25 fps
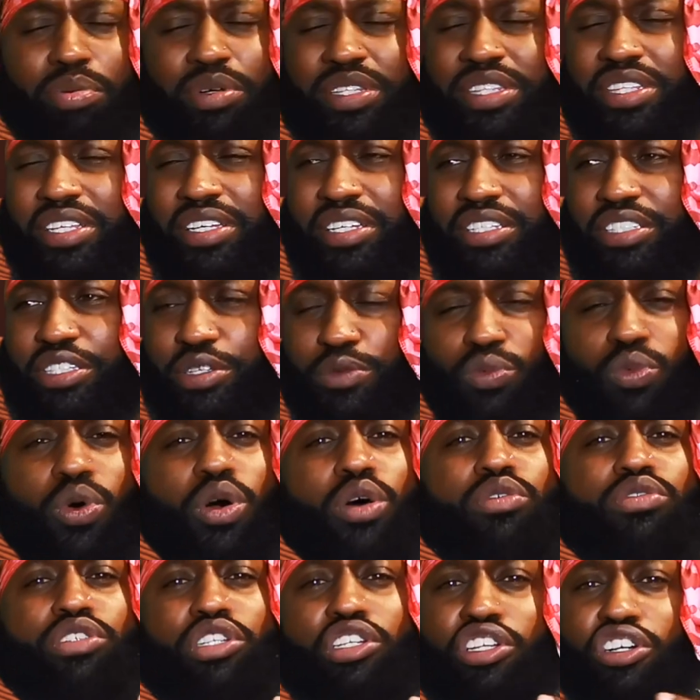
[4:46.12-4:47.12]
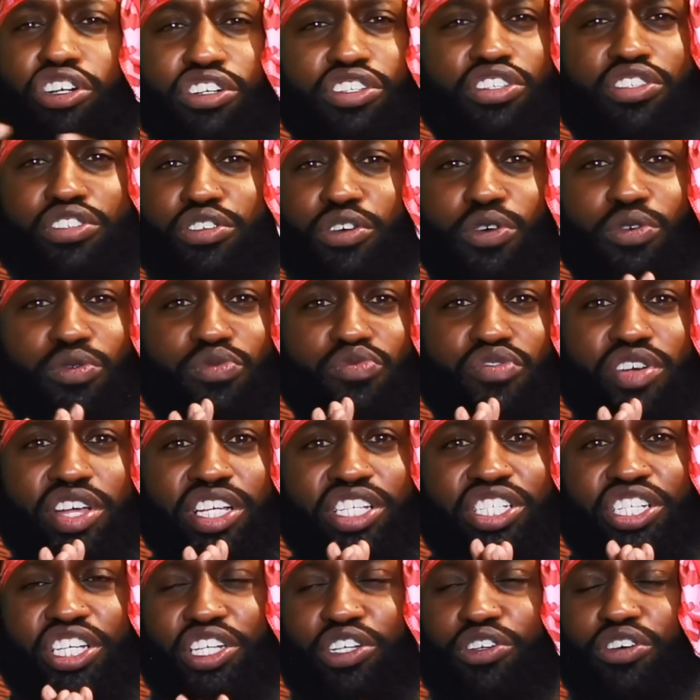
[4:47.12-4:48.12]
but the, the world looks so
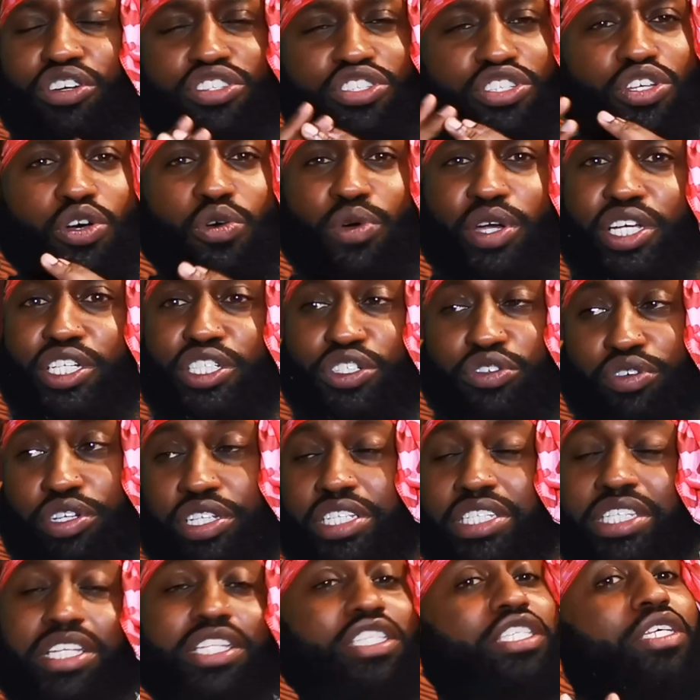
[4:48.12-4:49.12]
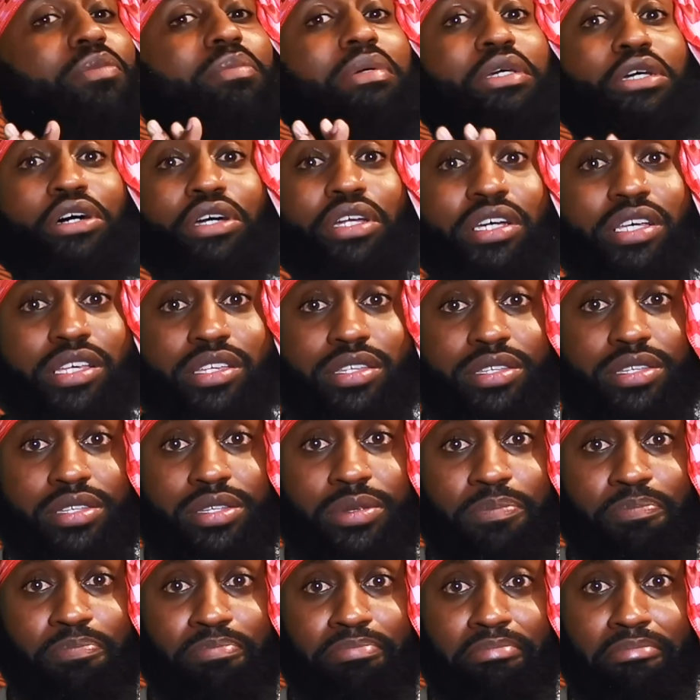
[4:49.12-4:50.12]
rich, it looks so interesting, to be
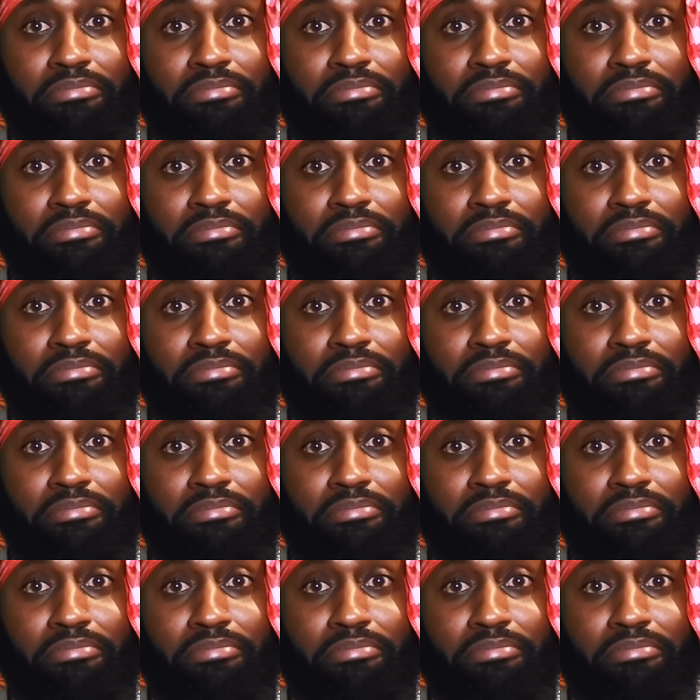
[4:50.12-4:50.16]
honest.